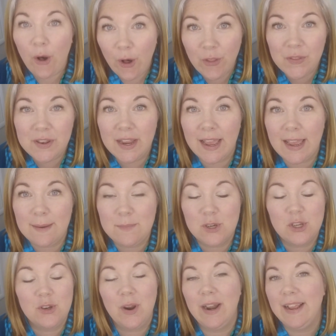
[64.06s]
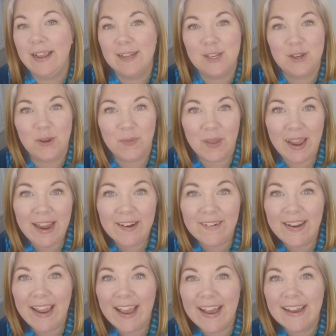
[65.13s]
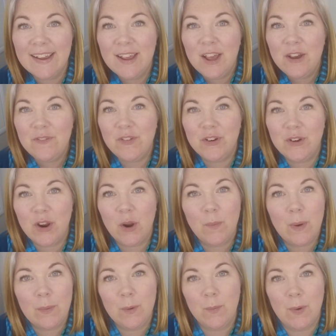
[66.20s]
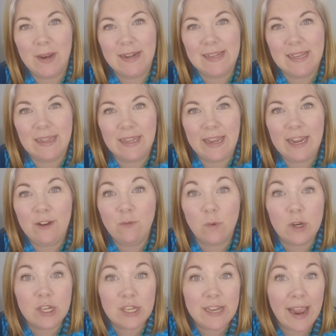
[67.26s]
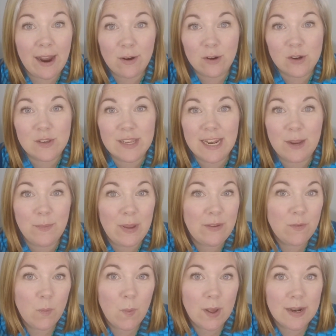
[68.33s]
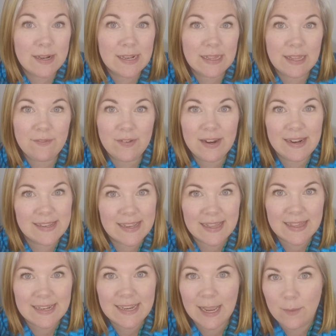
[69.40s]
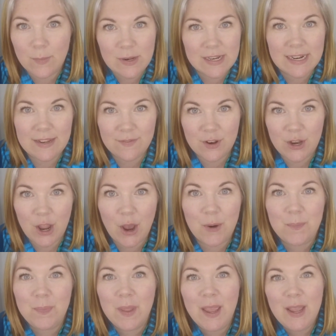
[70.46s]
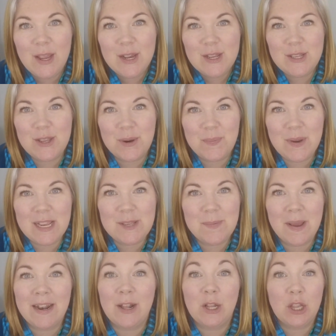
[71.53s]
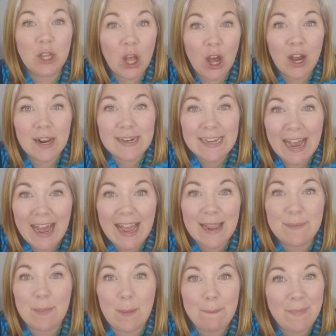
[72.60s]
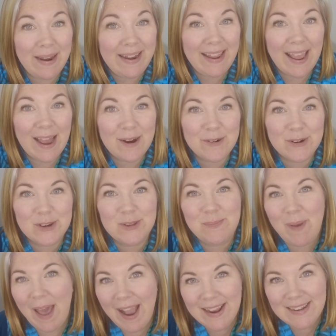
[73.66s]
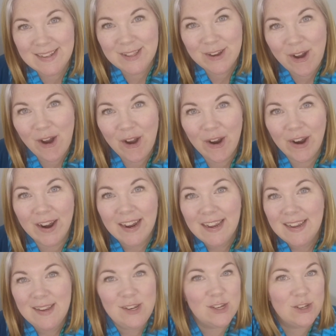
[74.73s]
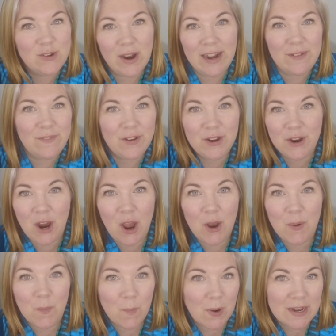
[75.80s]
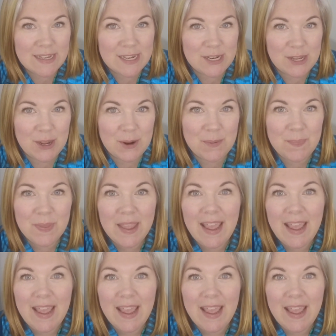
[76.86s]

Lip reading: all the time, just trying to get to know the area, figure out where we wanted to live, which town or city we even wanted to live in. Cause at the time we didn't even know. So we spent a long time, many hours packed in the car, just trying to figure out what to do.